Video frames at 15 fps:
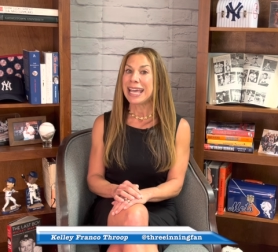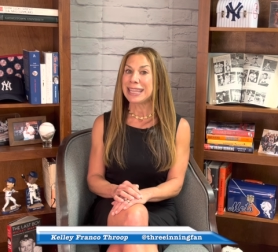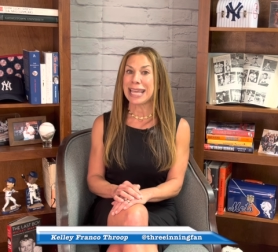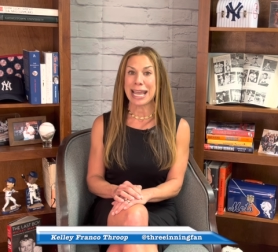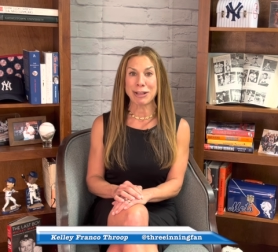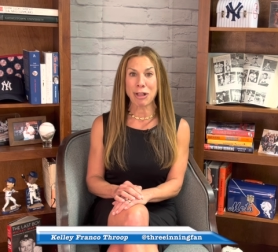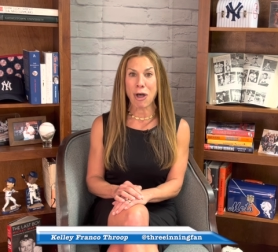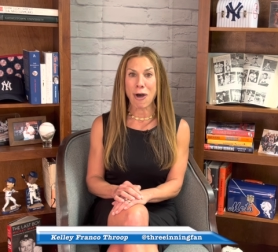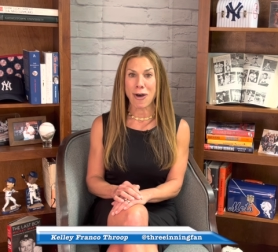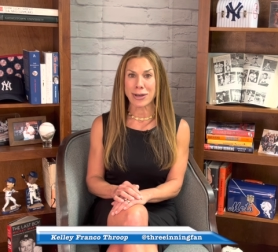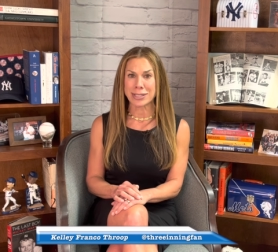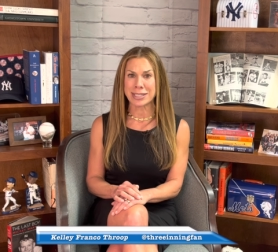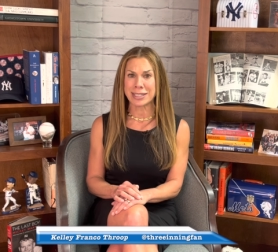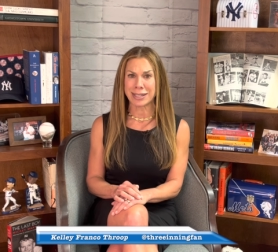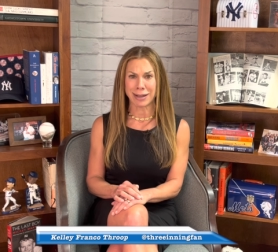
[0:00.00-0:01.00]
They
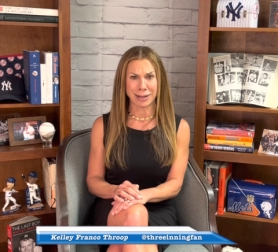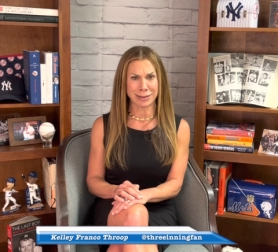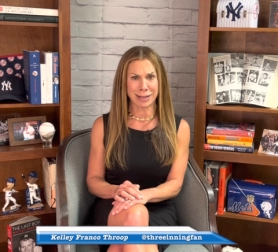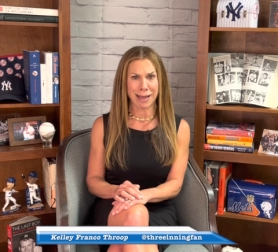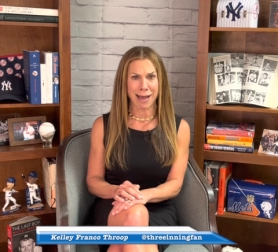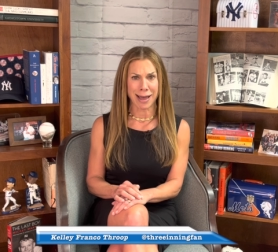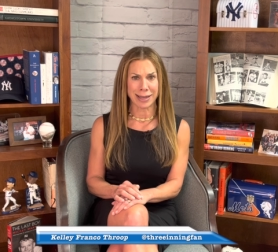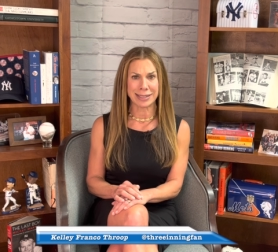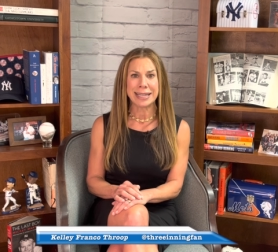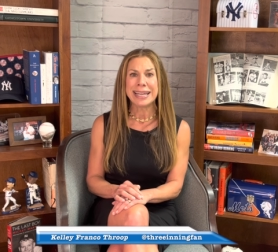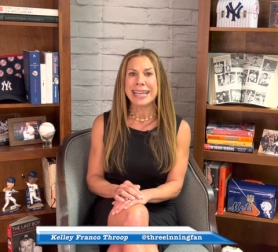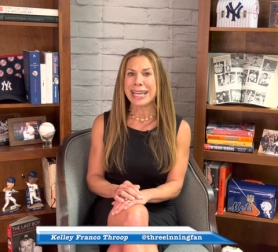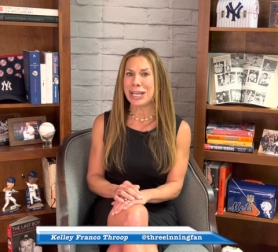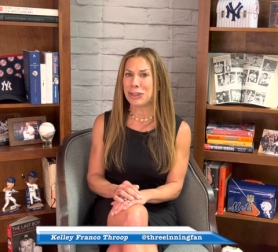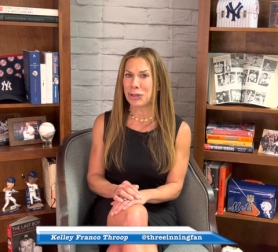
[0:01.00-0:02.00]
lost a lot
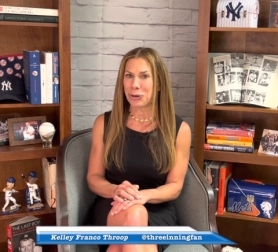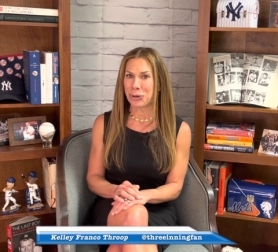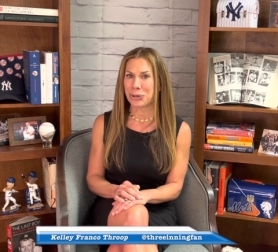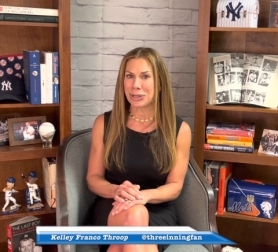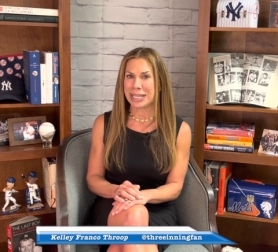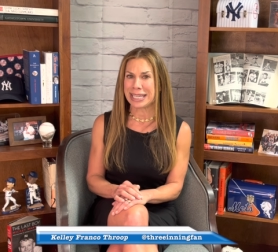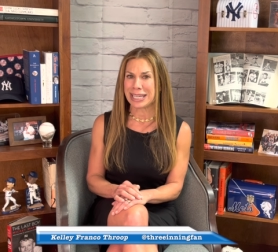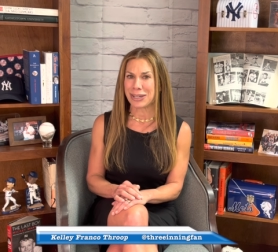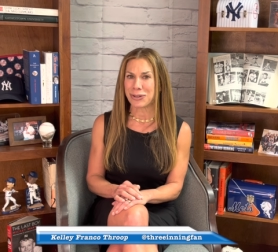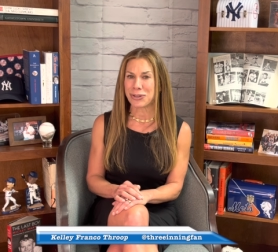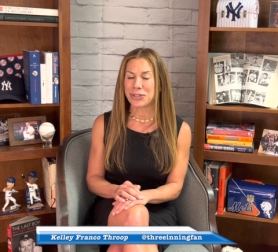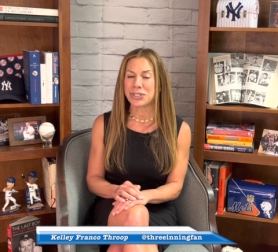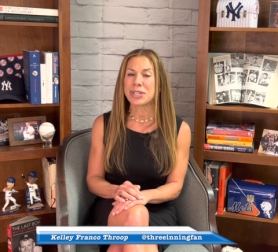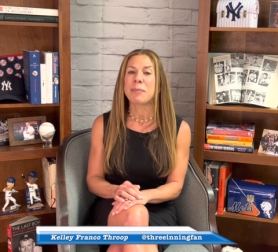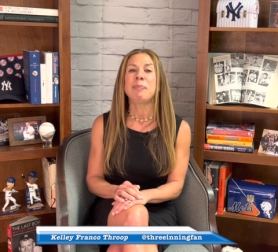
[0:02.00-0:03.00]
in the early
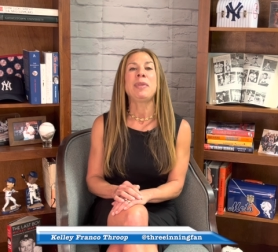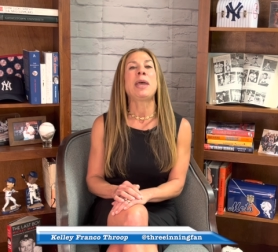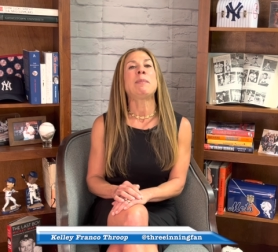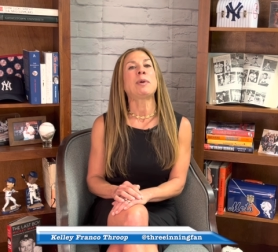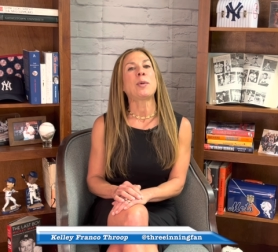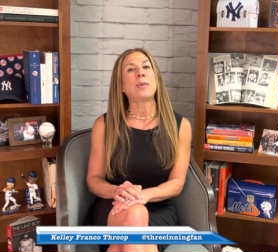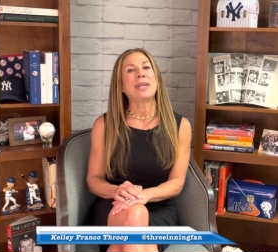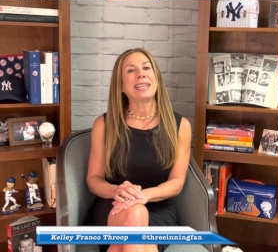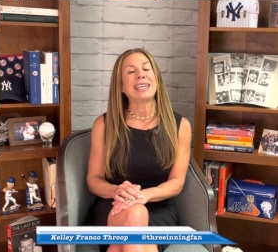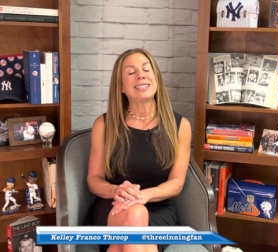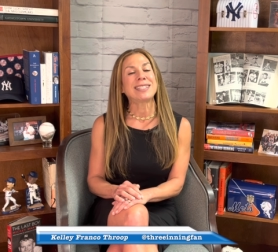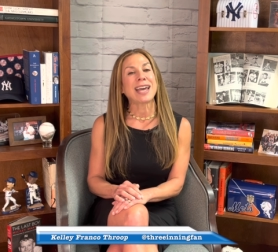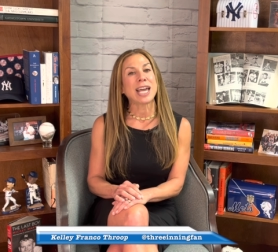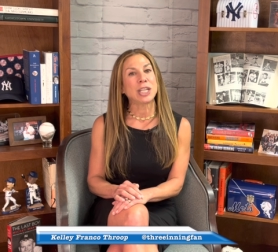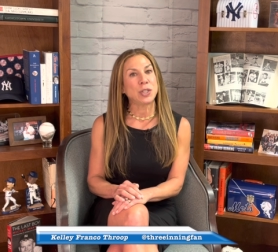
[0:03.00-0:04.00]
years, but when they
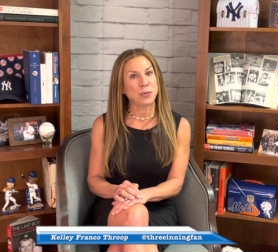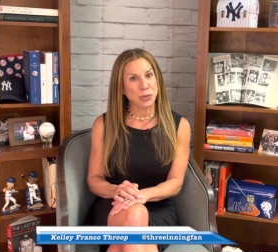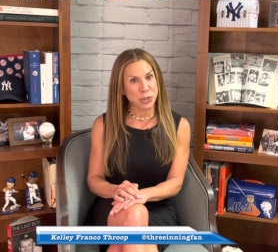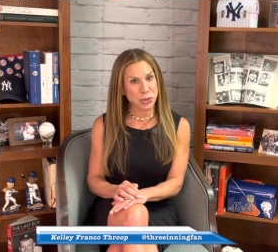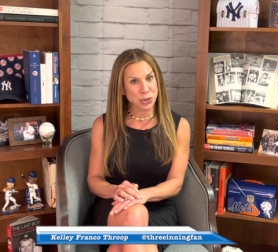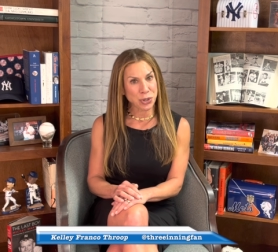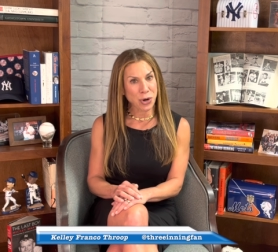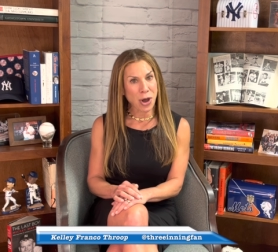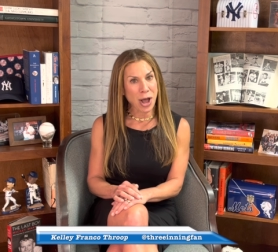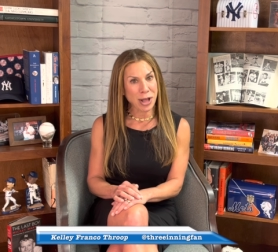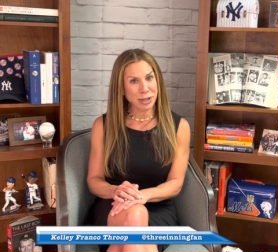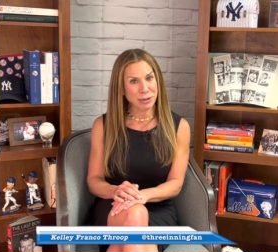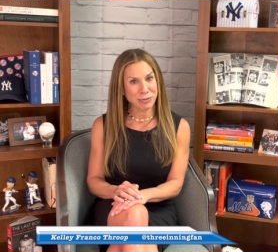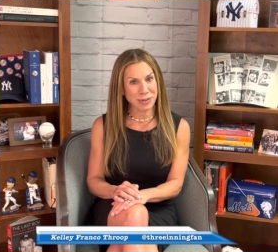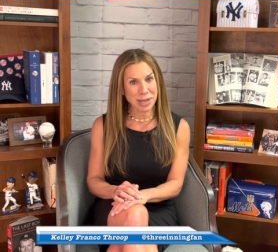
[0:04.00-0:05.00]
signed future
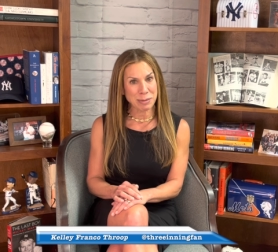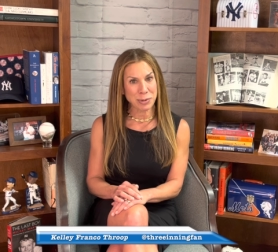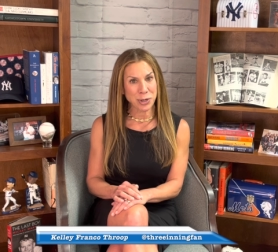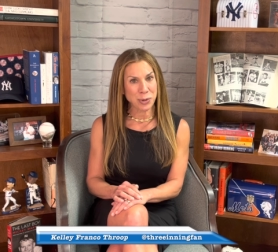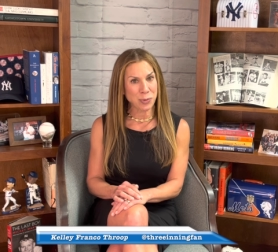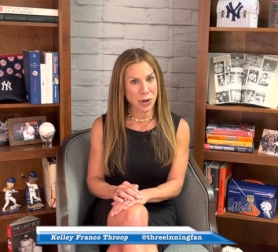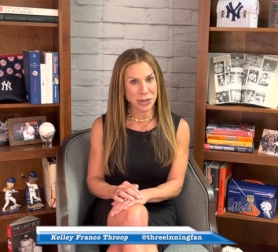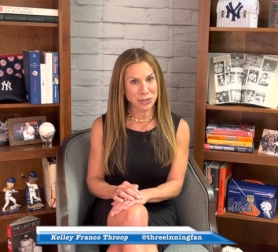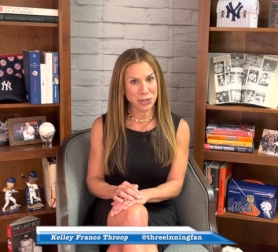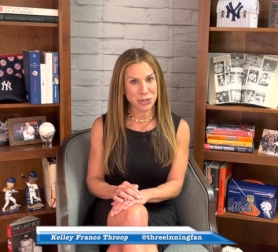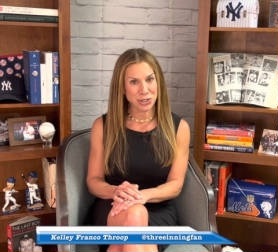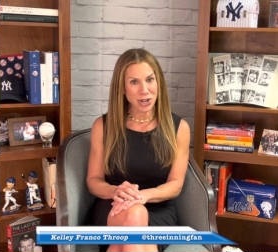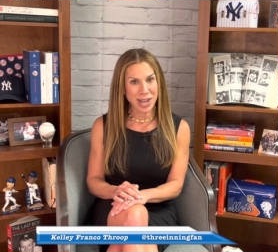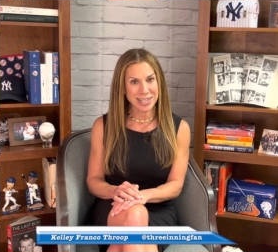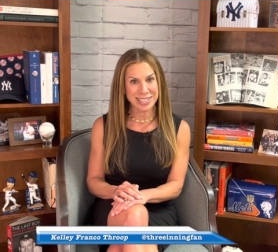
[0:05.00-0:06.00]
Hall of Famer Walter
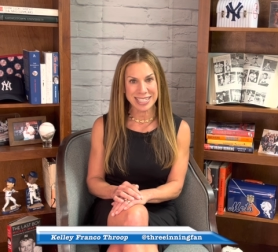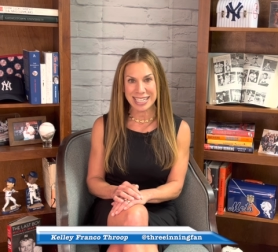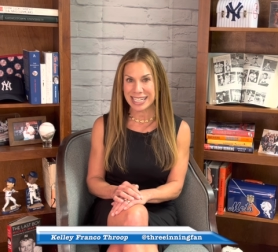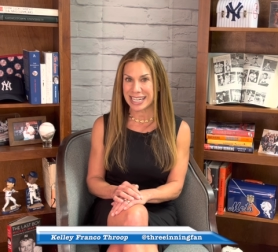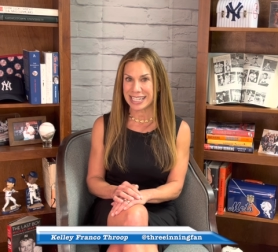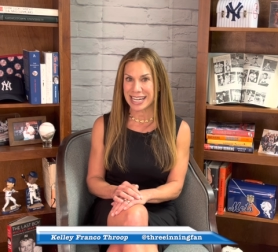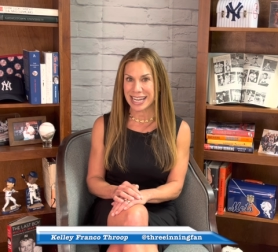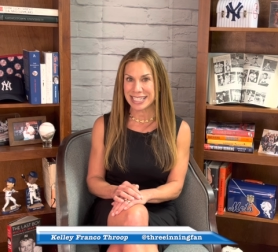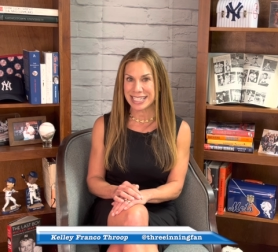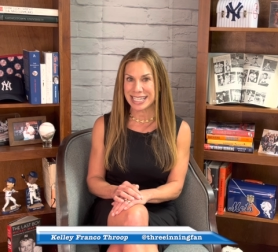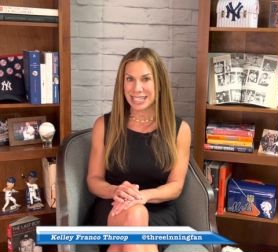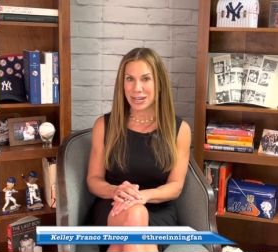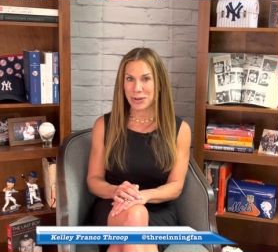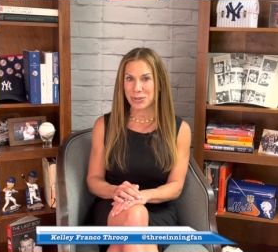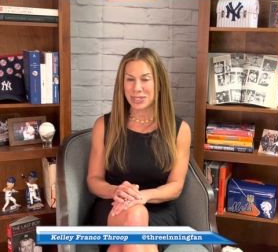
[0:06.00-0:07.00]
Johnson in
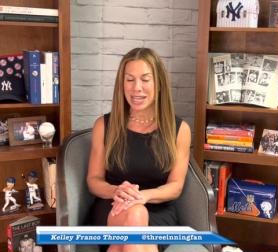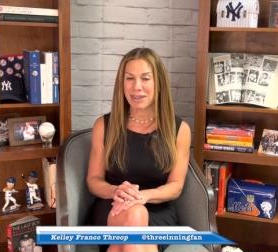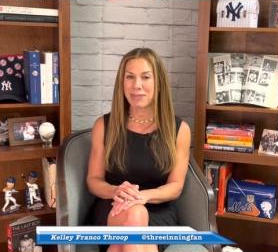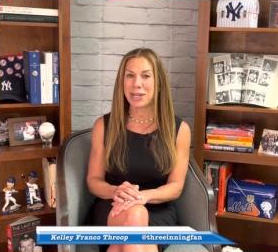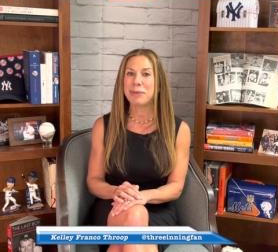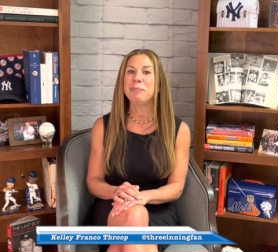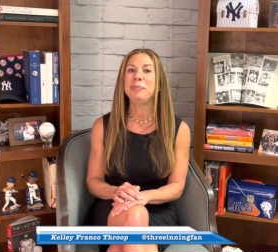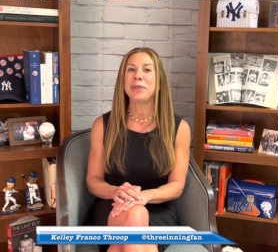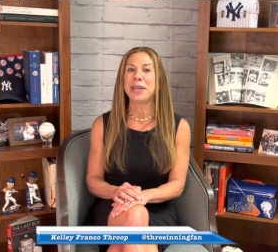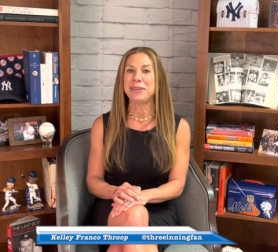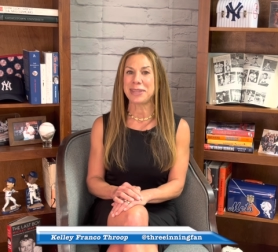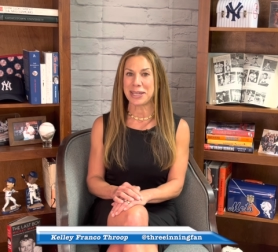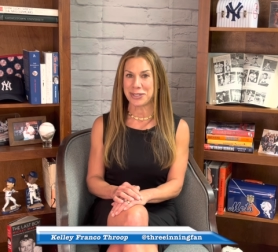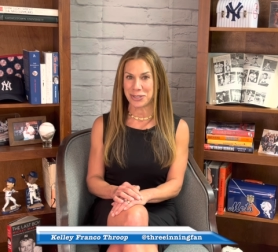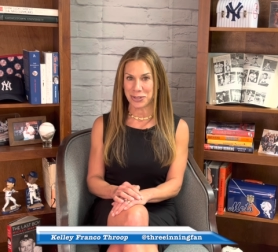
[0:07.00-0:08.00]
1907,
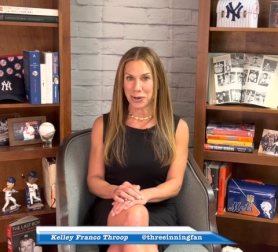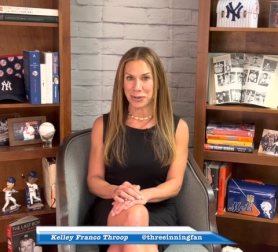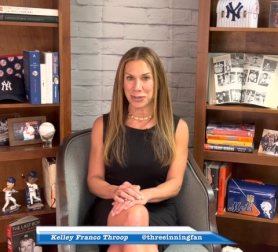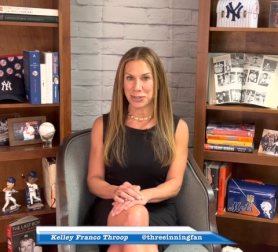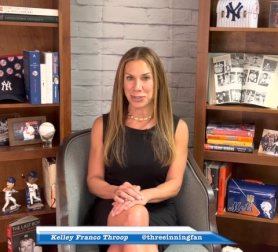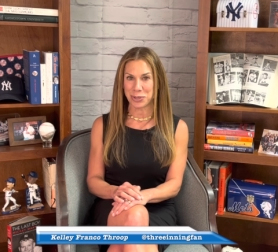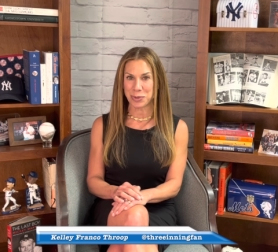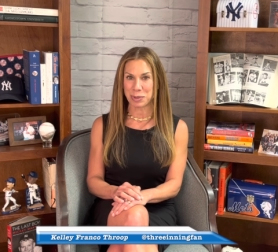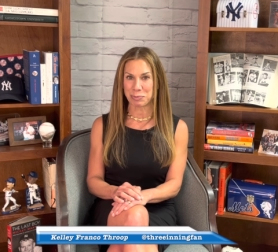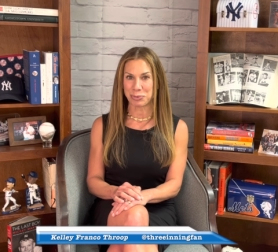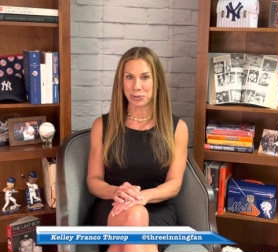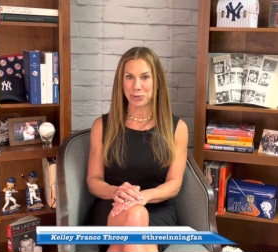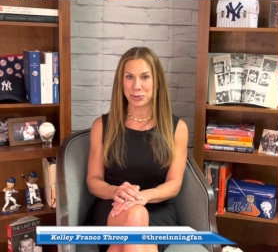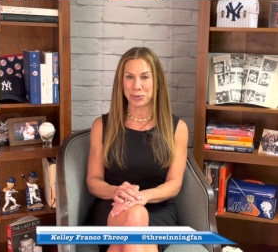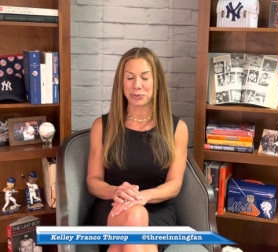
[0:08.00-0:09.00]
they started to
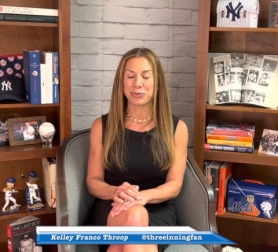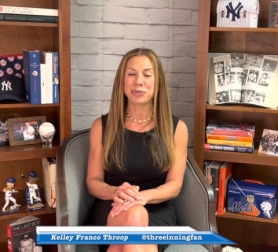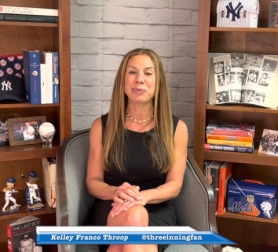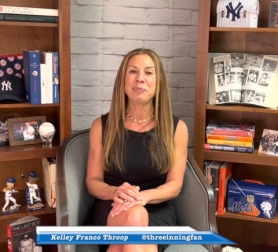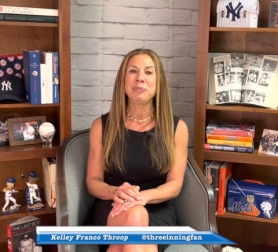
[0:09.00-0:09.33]
improve.